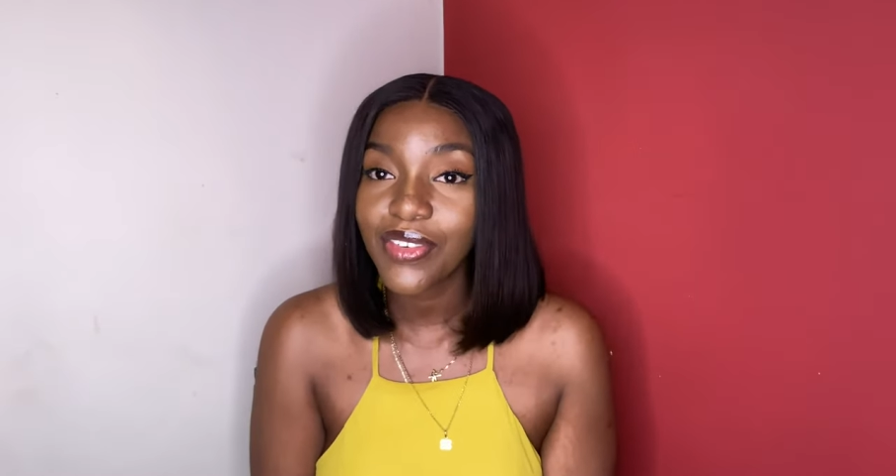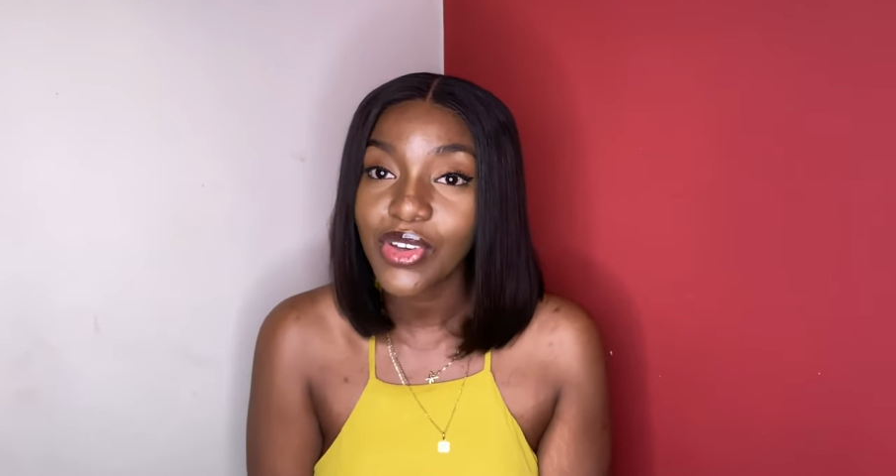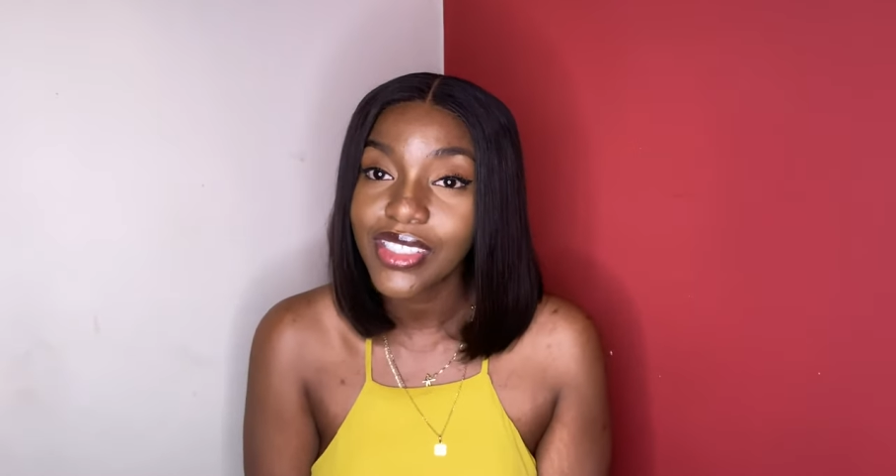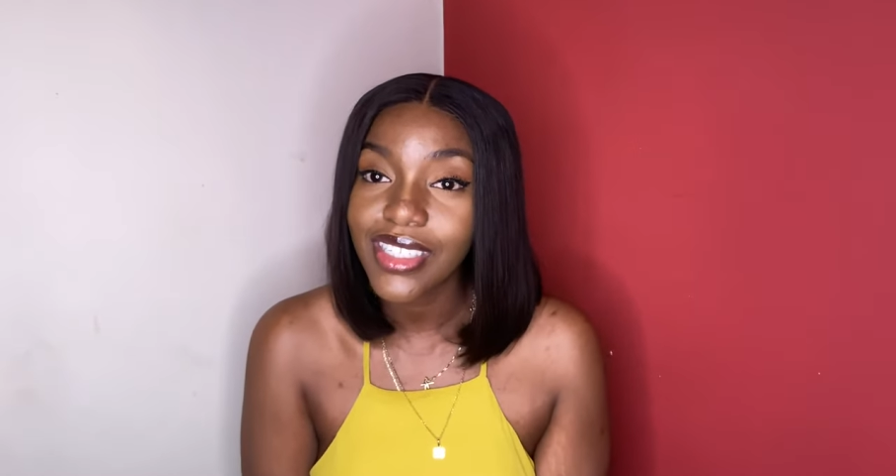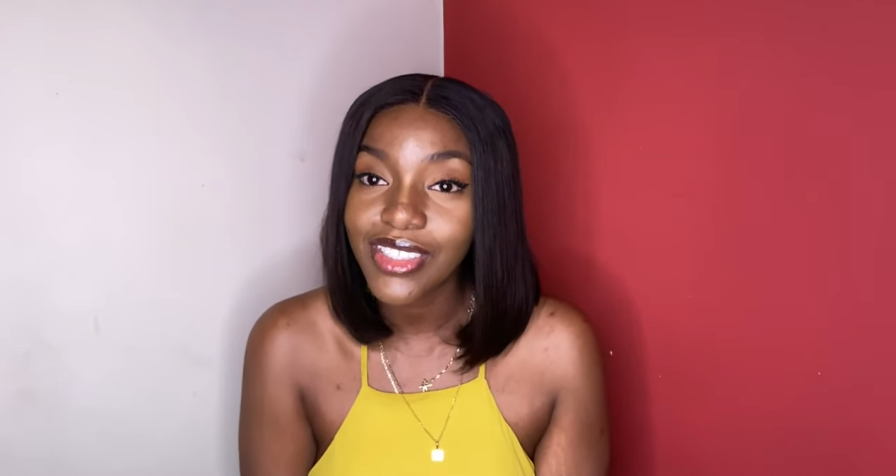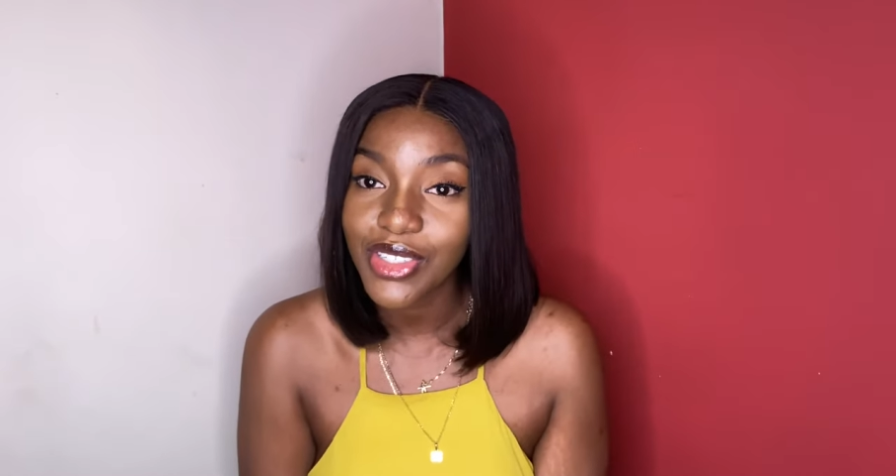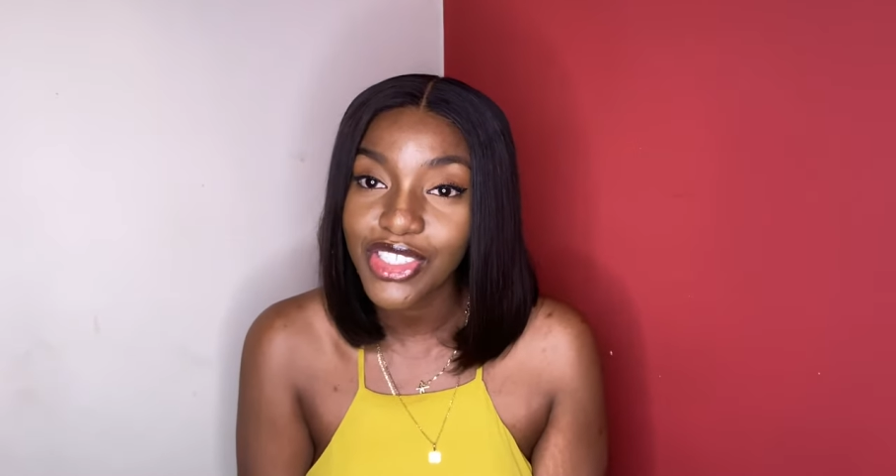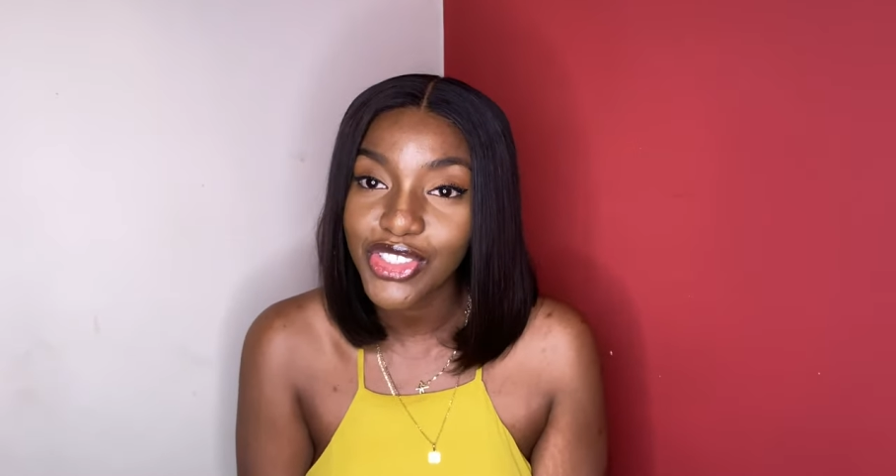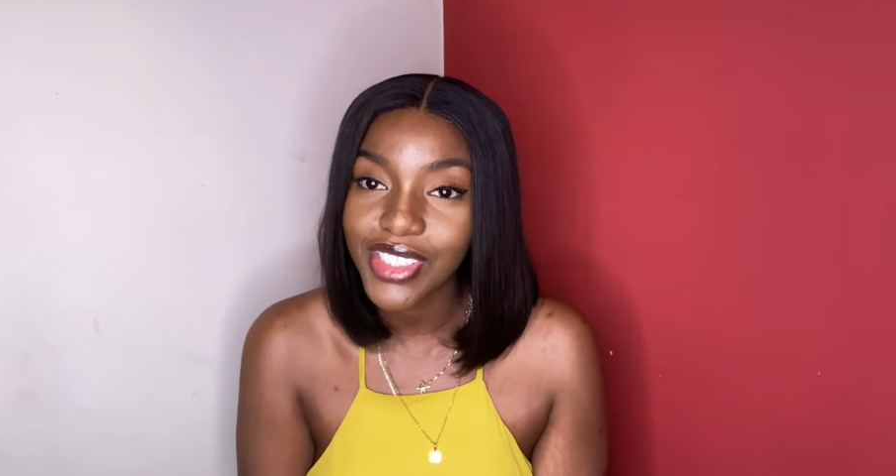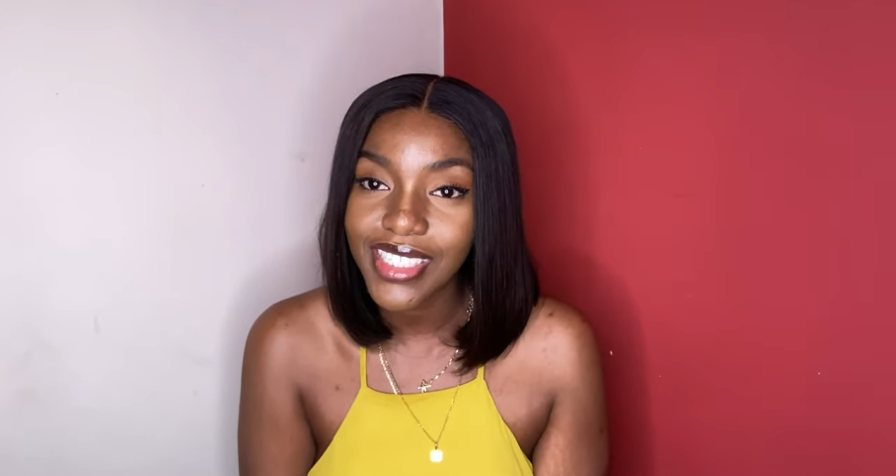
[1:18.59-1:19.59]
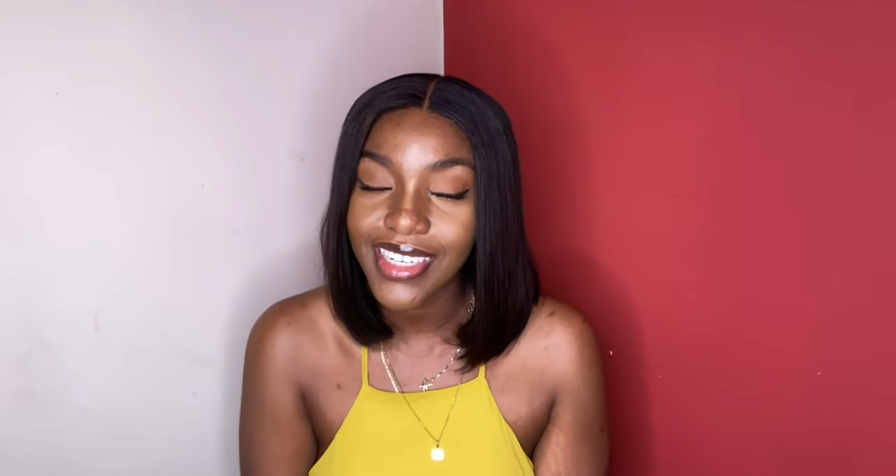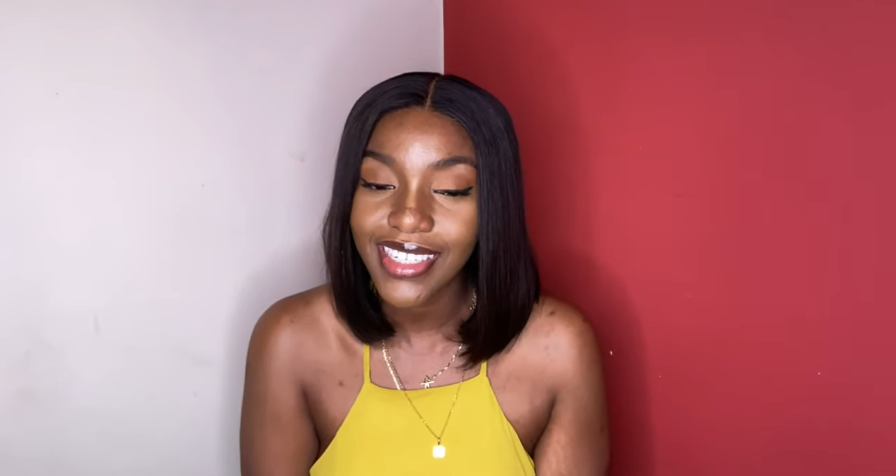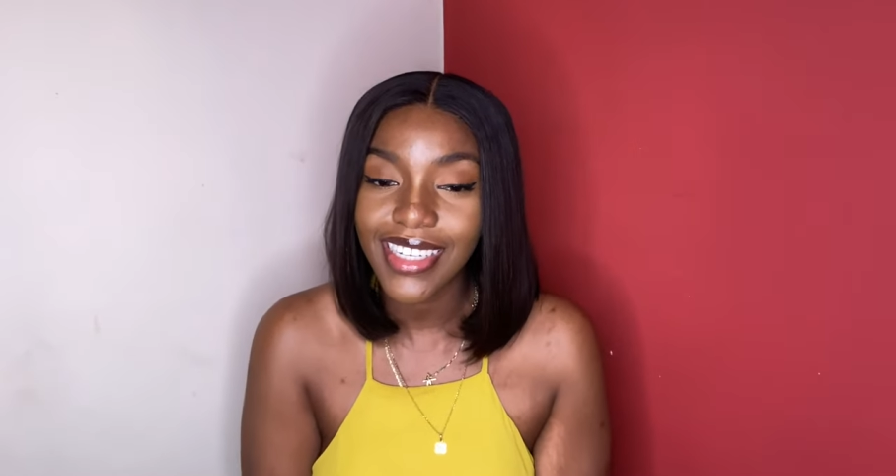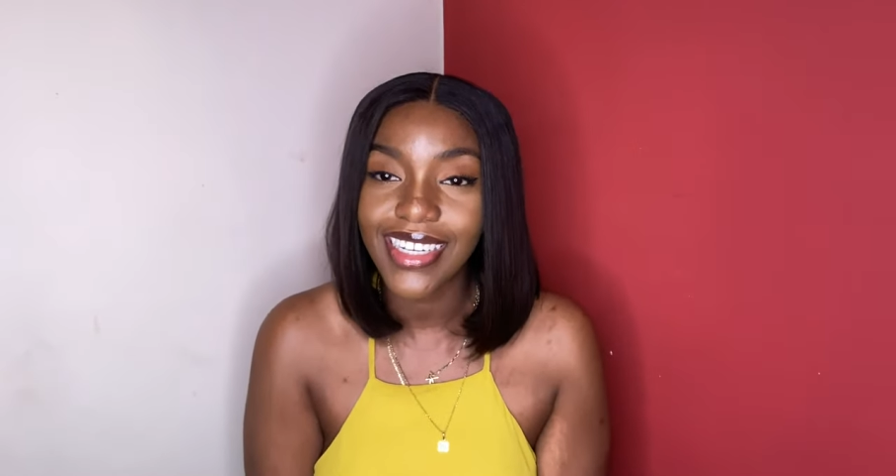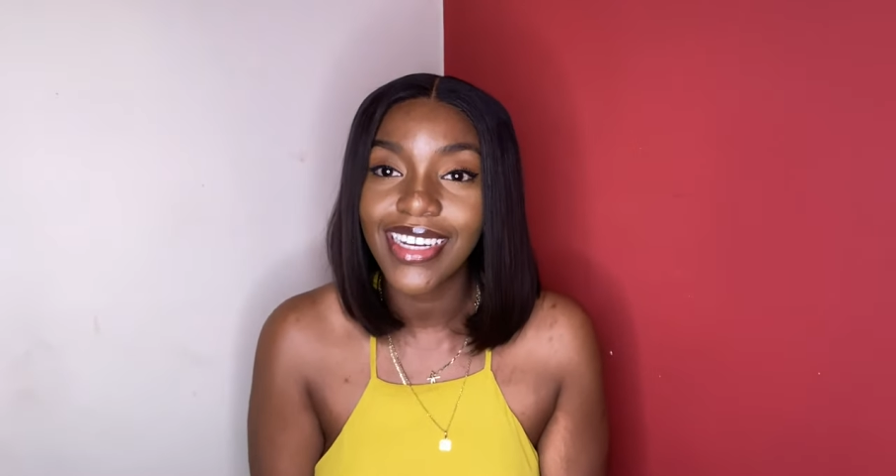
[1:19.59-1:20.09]
content you're interested
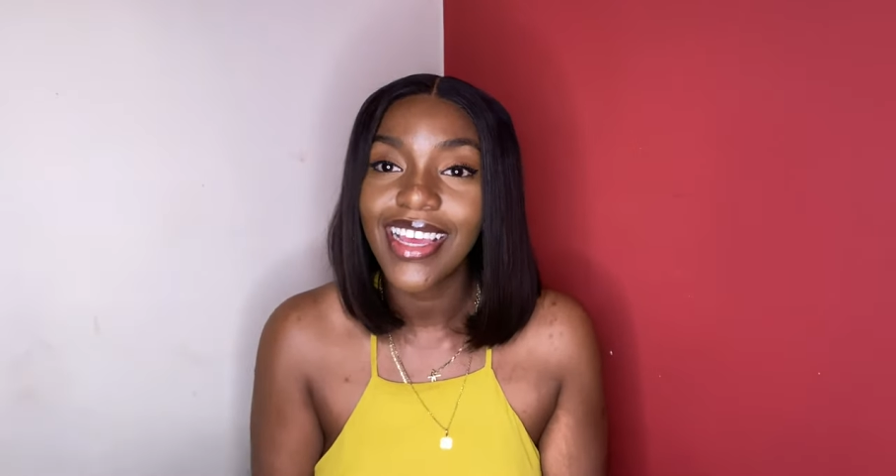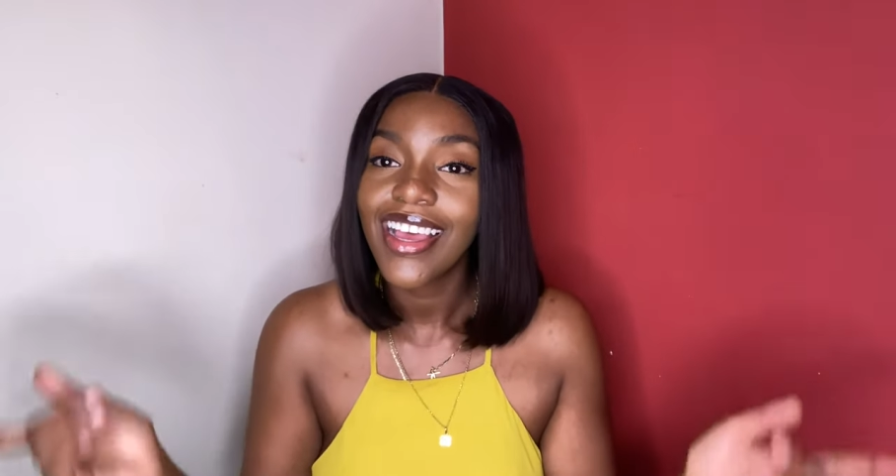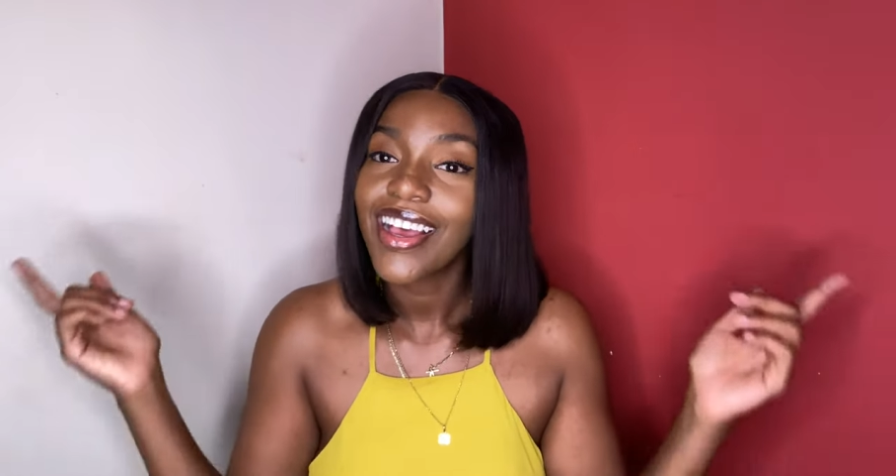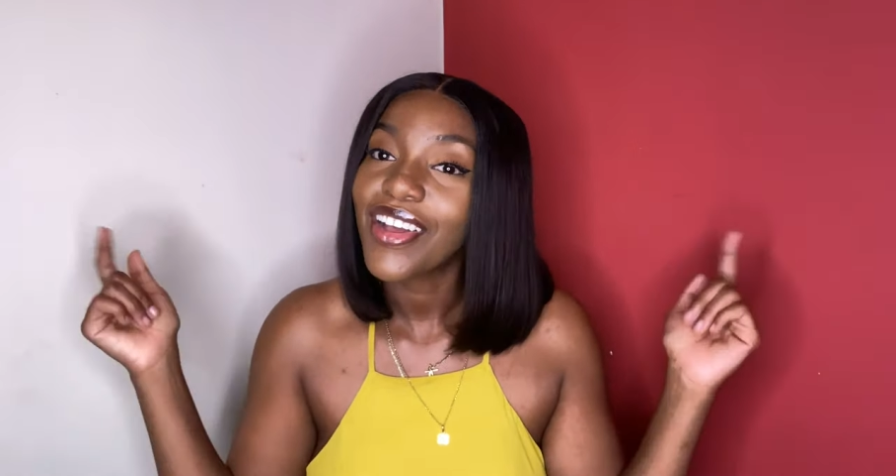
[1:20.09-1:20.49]
in,